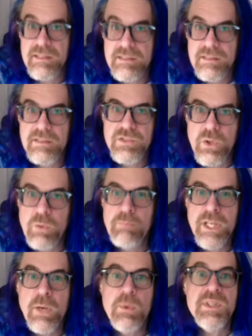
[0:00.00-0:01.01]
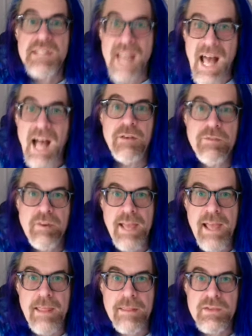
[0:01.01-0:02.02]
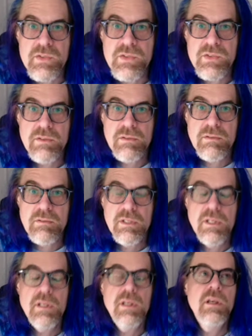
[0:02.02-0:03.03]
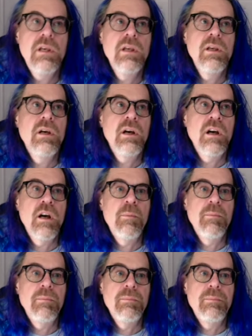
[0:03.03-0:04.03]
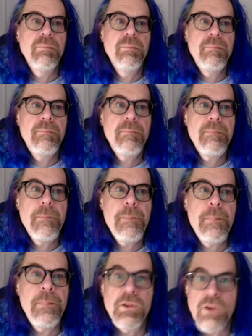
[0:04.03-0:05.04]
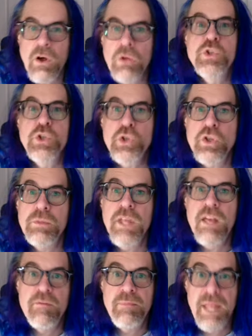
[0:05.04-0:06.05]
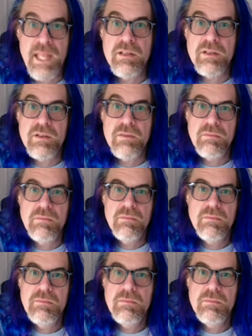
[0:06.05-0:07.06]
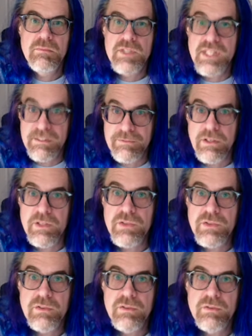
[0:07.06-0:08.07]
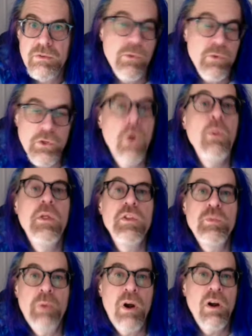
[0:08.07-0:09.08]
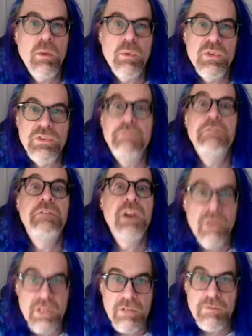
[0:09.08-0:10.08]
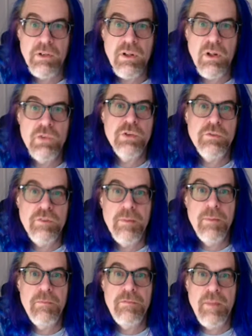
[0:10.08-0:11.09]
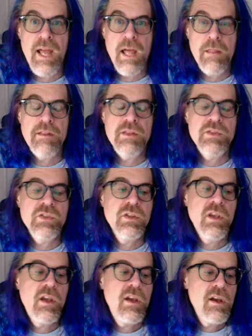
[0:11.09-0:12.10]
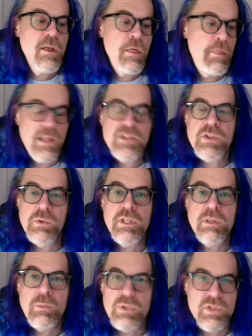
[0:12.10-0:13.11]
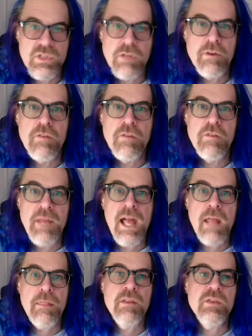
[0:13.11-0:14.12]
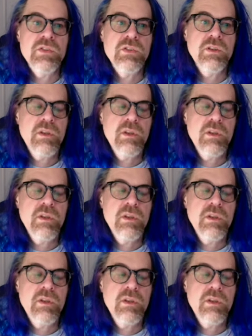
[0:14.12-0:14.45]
So Meno is not from Athens. The culture could have been different. You know that Sparta was a very different culture from Athens. Thessaly was different from Athens.